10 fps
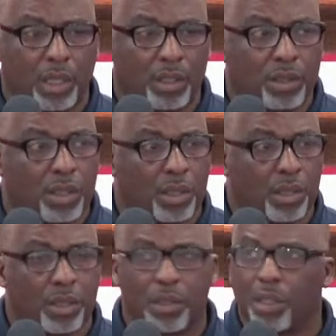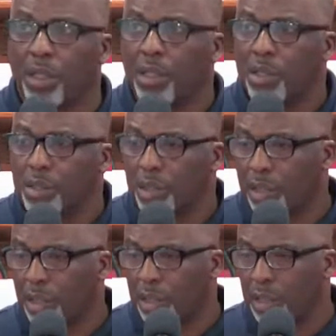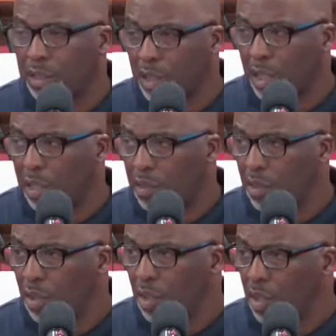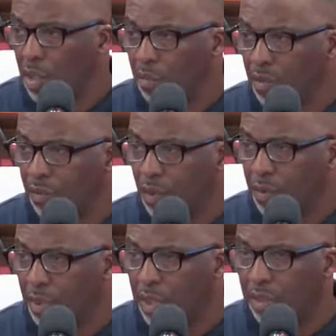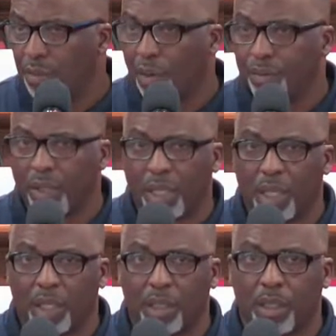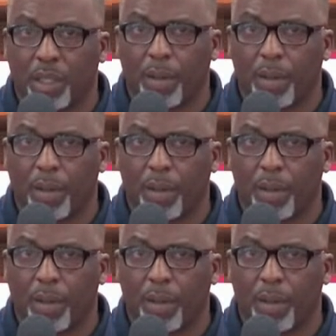second shut-in list out before we leave off the air tonight.